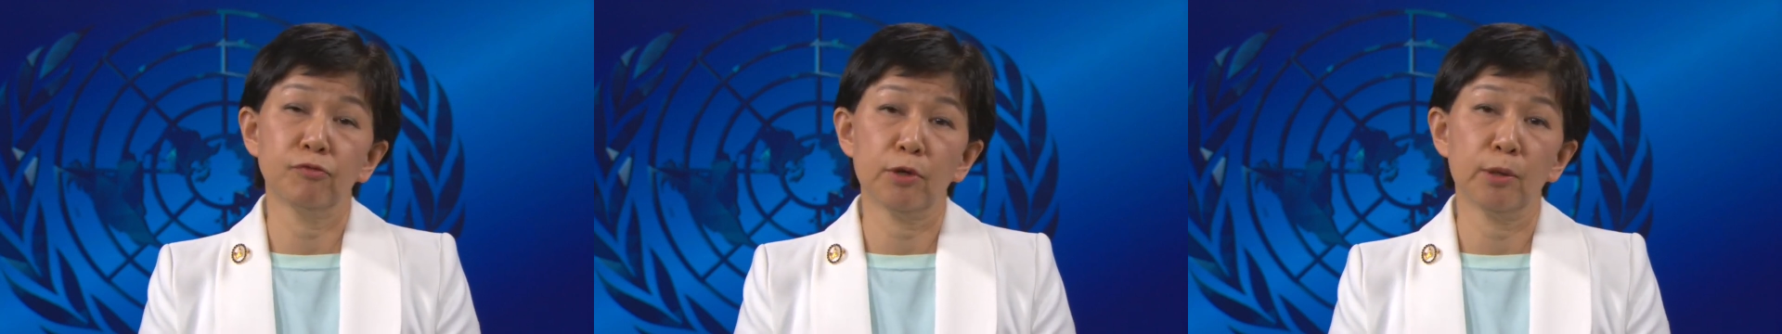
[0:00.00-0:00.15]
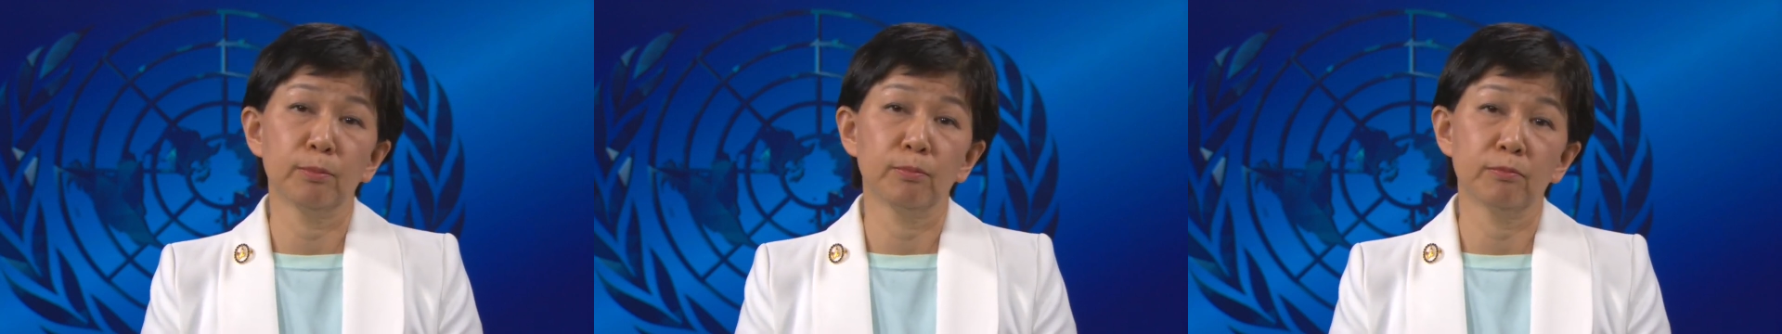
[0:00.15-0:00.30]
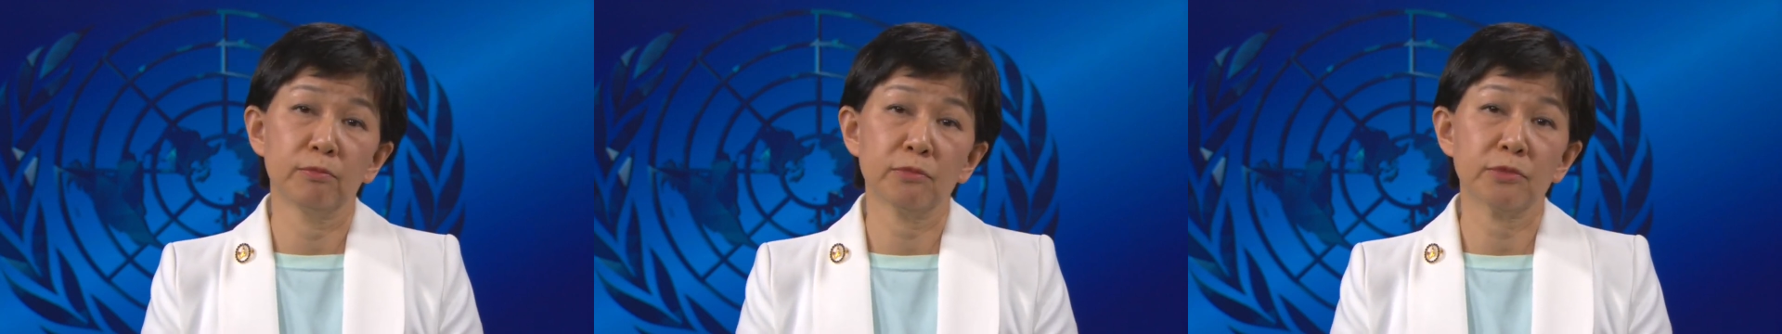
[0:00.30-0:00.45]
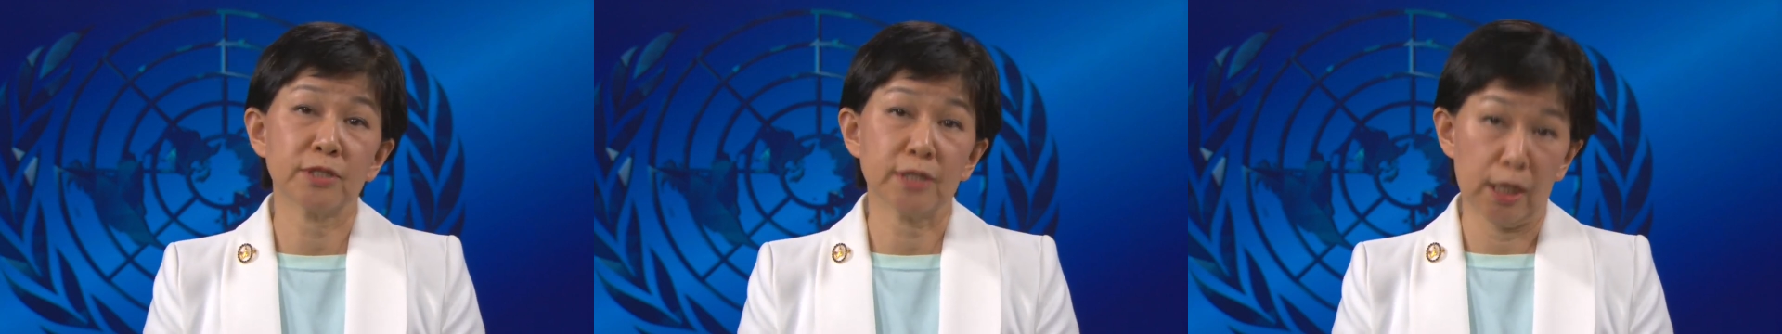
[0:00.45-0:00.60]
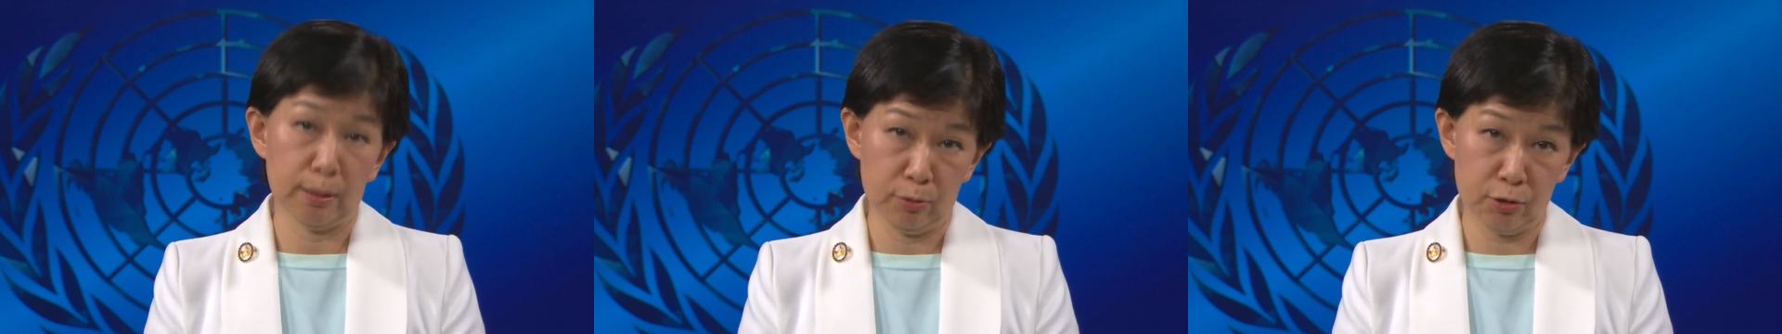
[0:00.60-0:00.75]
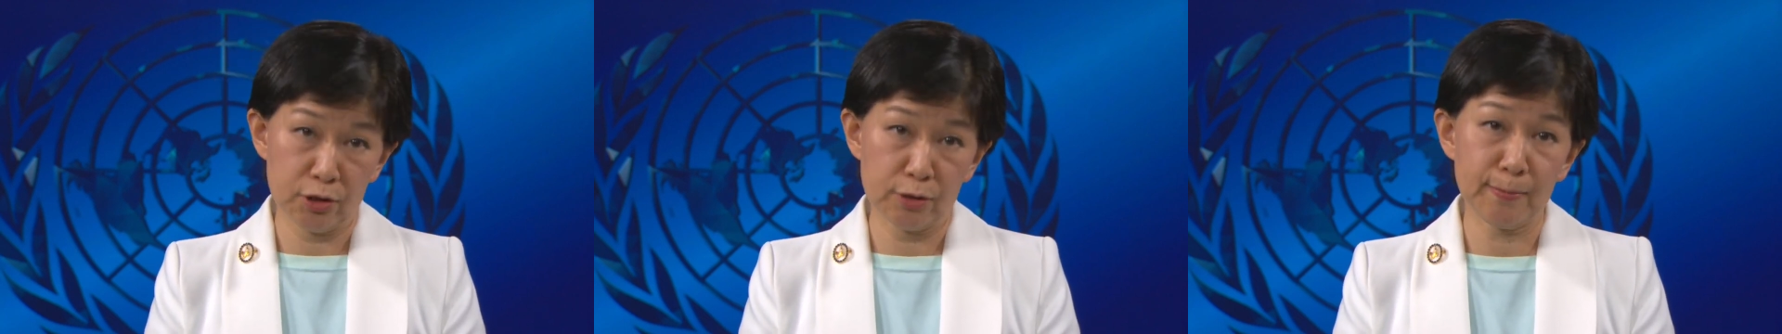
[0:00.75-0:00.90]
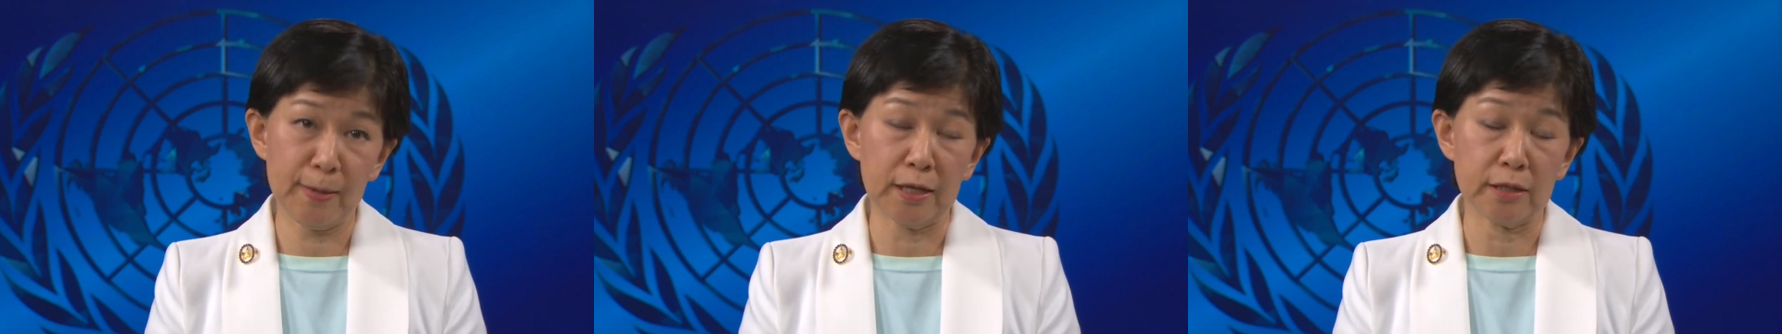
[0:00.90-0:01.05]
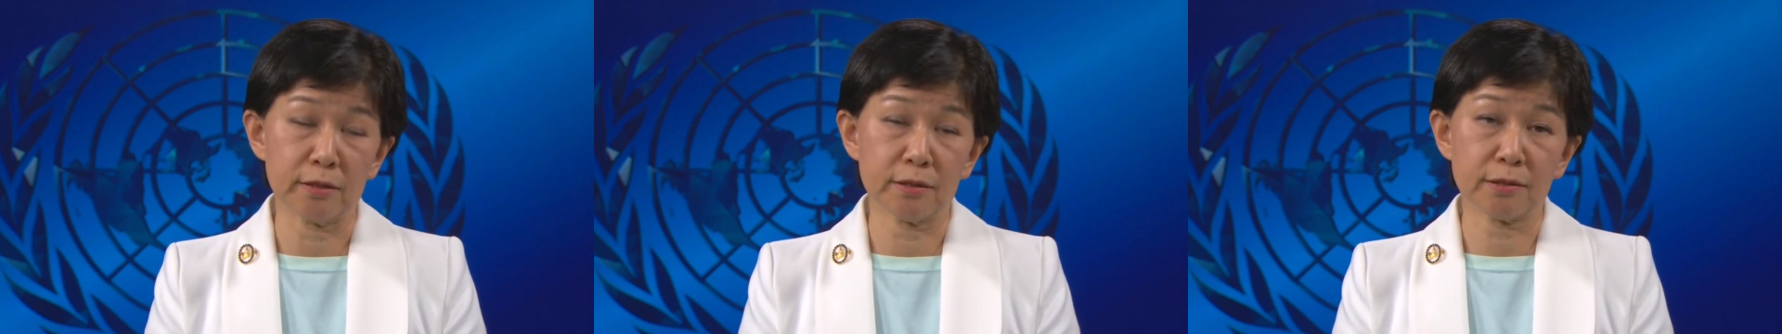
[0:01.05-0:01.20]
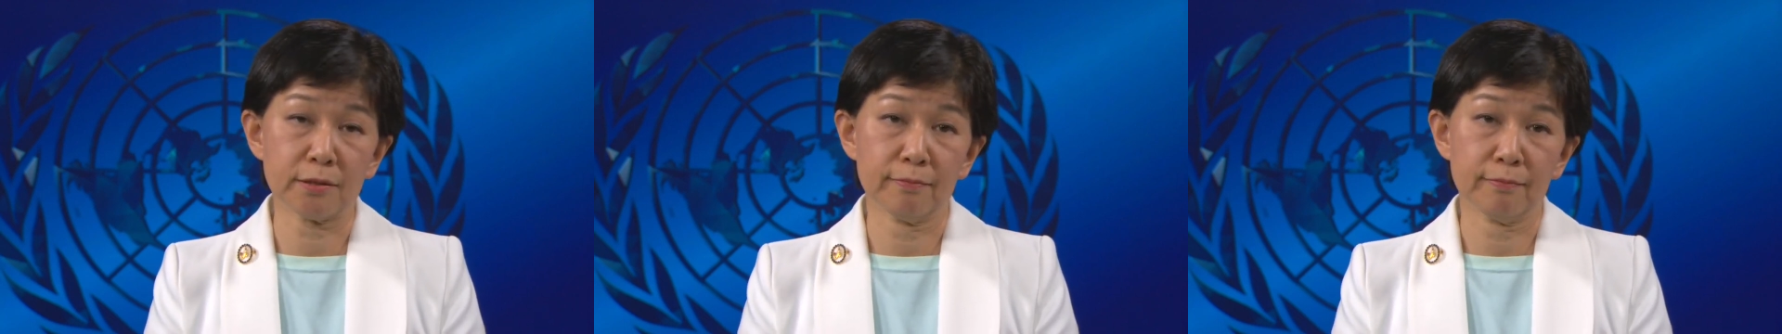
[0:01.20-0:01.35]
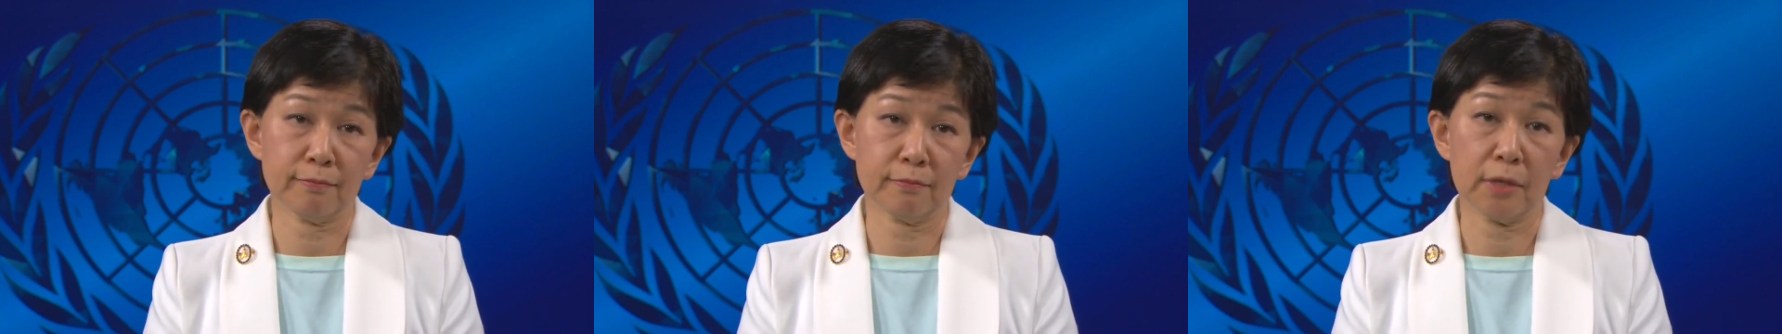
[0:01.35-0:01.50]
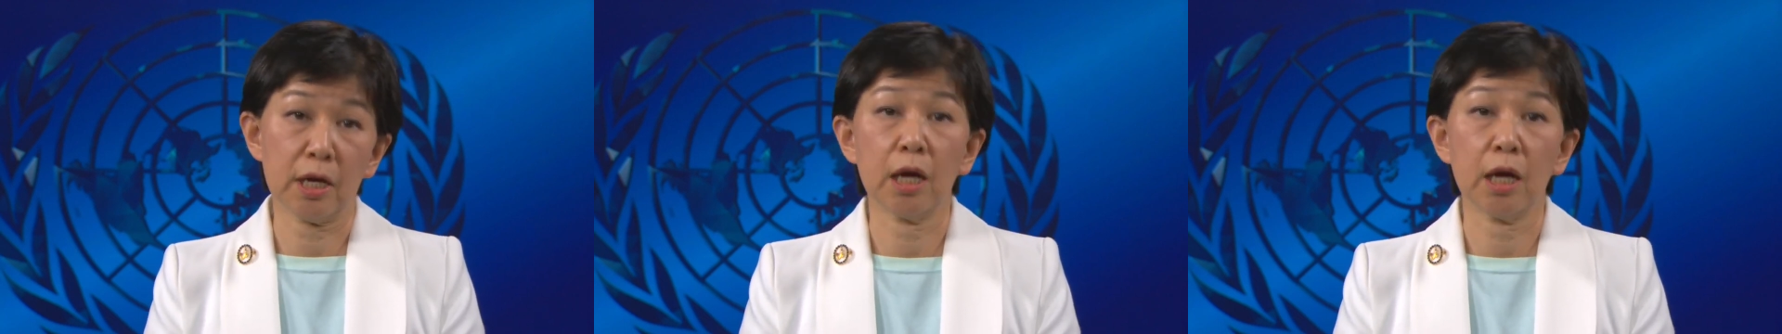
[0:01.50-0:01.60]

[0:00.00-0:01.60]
from cyberspace.